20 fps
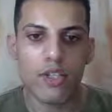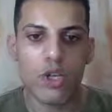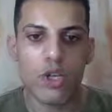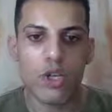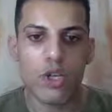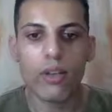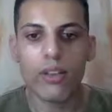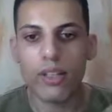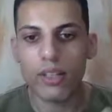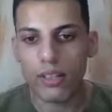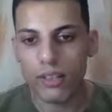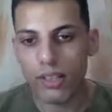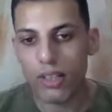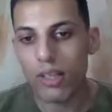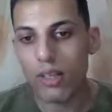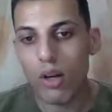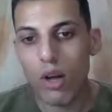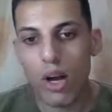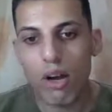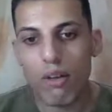Enjoy the
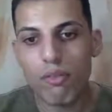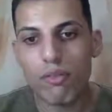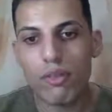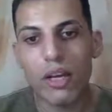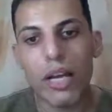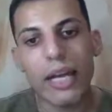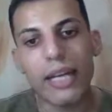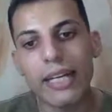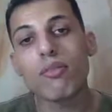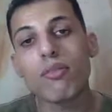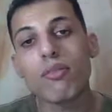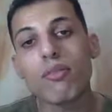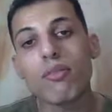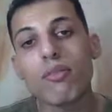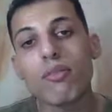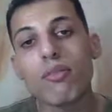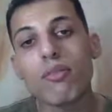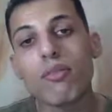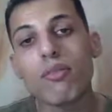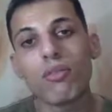takeoff and
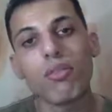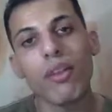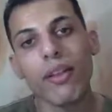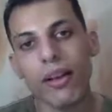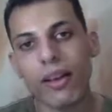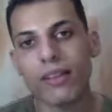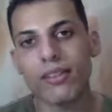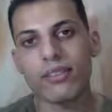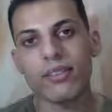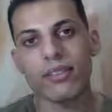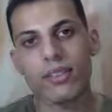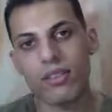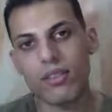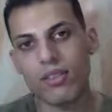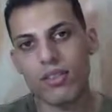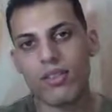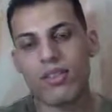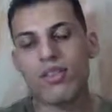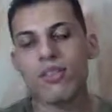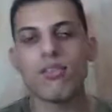have a good flight.
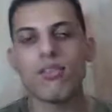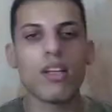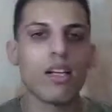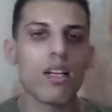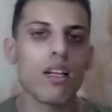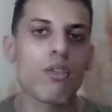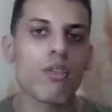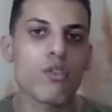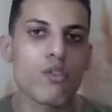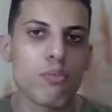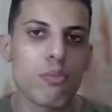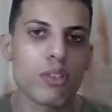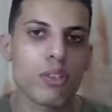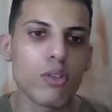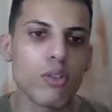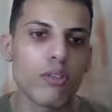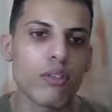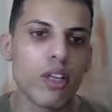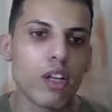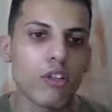This is the
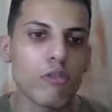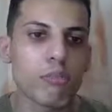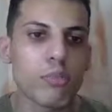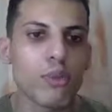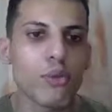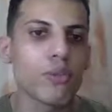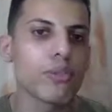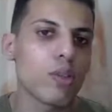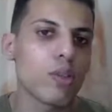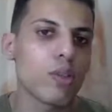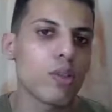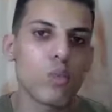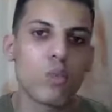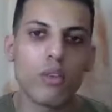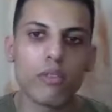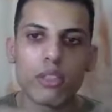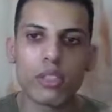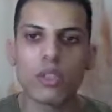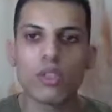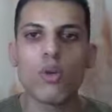announcement of the airport, and
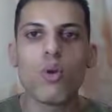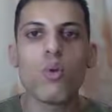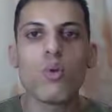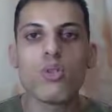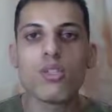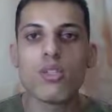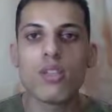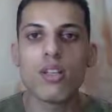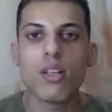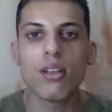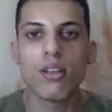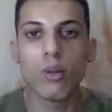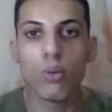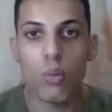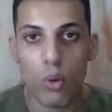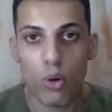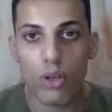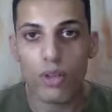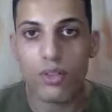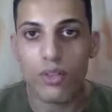we already used the
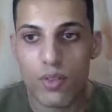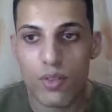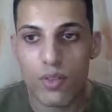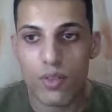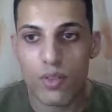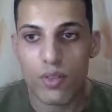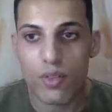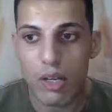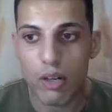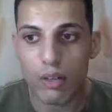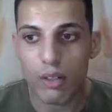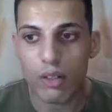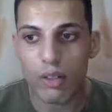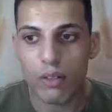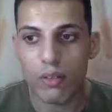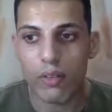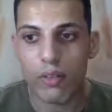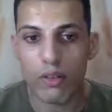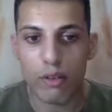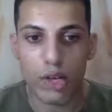words here
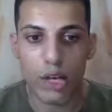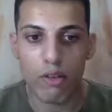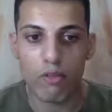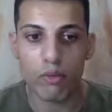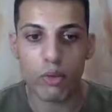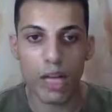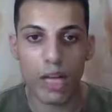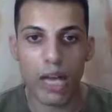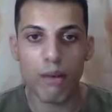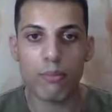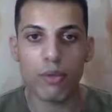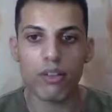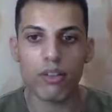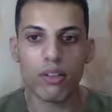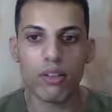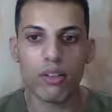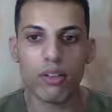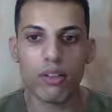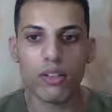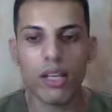on the
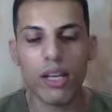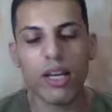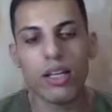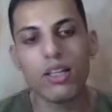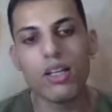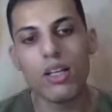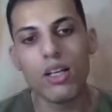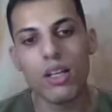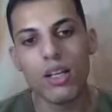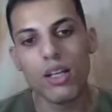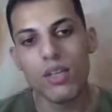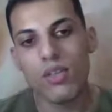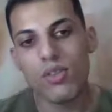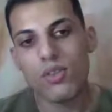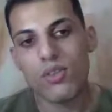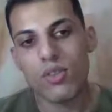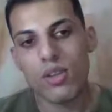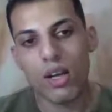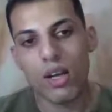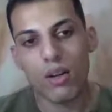vocabulary, okay?
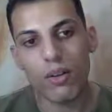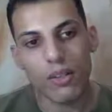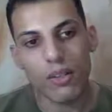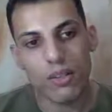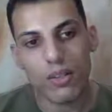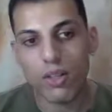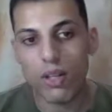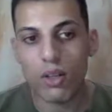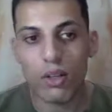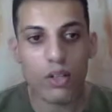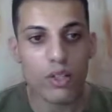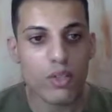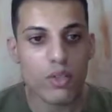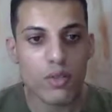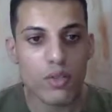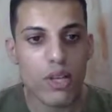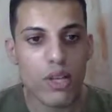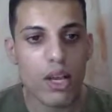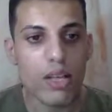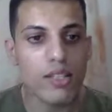So this is a good
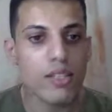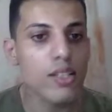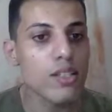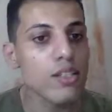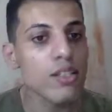exercise.